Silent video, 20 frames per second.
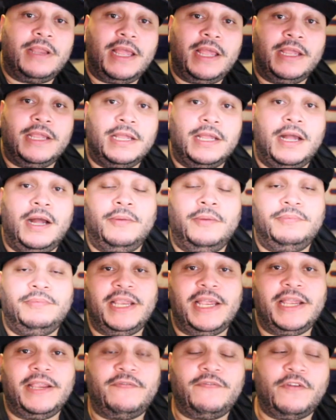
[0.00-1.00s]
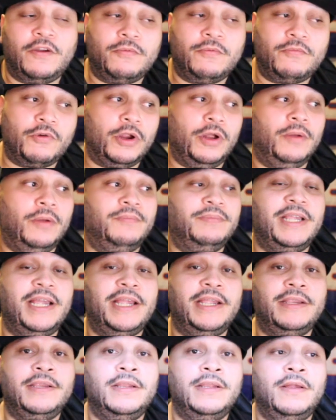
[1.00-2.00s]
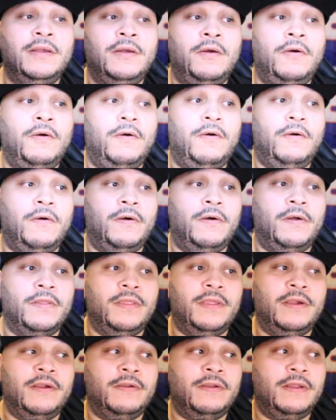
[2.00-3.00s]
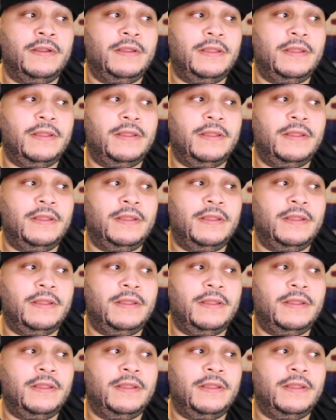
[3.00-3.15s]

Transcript: a firmware update on their